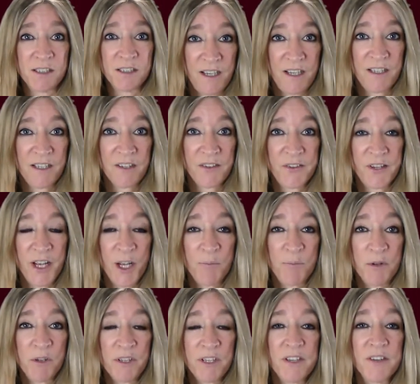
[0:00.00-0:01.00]
An
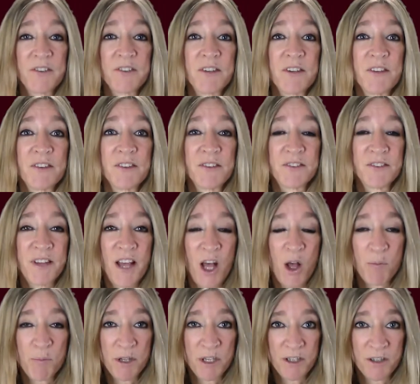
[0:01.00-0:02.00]
example is
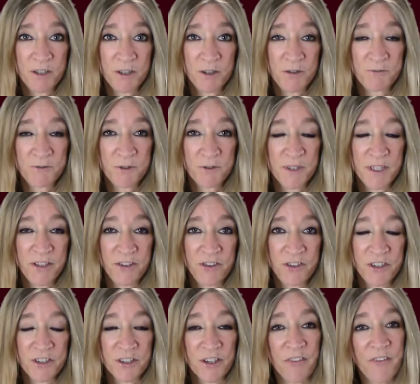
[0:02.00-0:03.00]

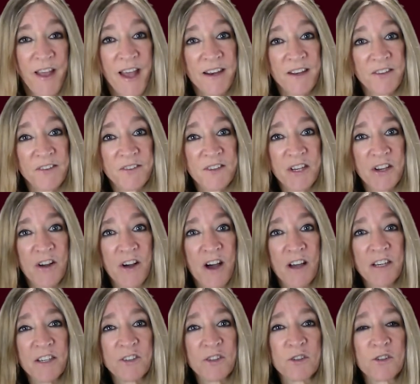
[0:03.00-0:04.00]
salpingopharyngeal, that is the
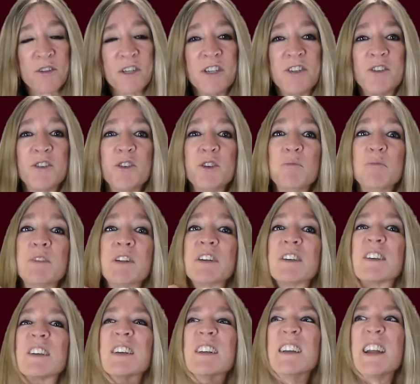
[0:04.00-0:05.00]
auditory tube
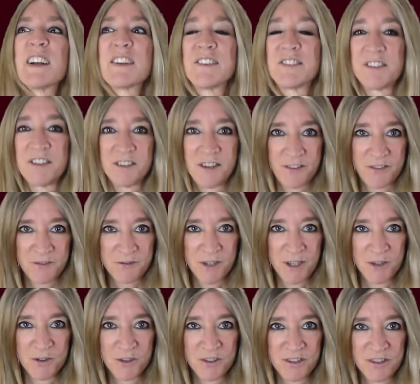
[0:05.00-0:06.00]
that connects to the
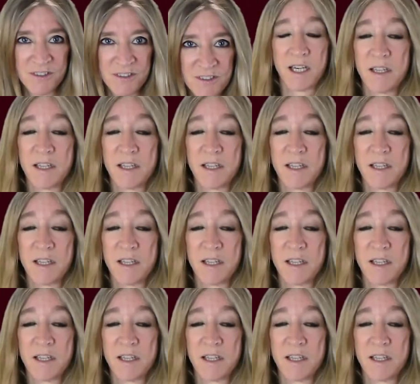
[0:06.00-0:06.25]
throat.